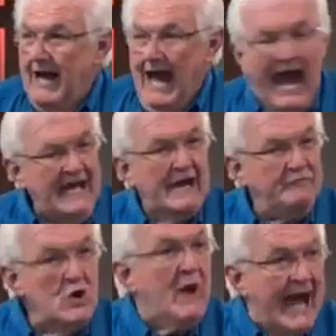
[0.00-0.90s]
Hey,
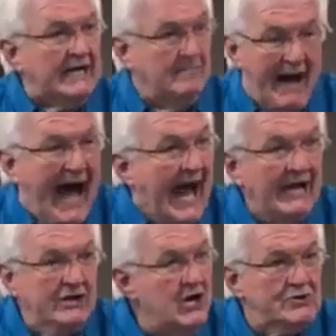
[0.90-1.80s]
if you had to buy
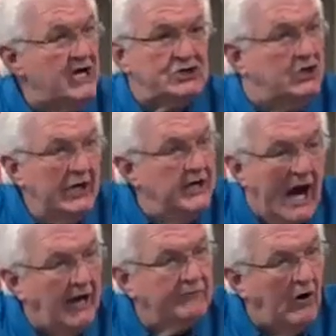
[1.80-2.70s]
it, you just could
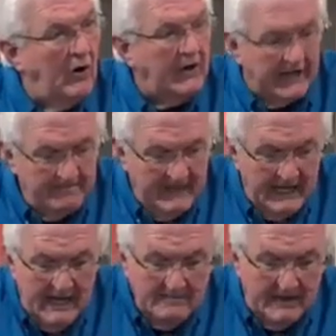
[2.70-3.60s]
not afford it.
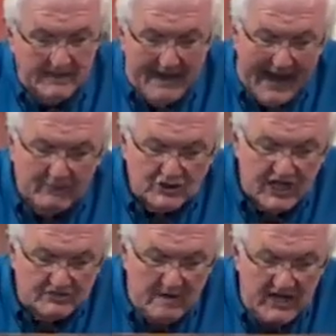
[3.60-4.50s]
But the Bible
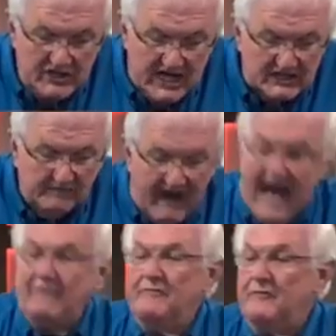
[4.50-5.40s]
says being
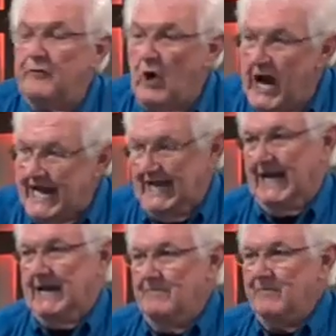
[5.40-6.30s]
justified freely.
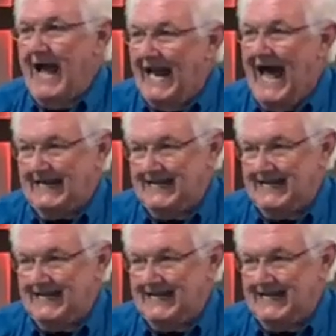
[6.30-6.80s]
I like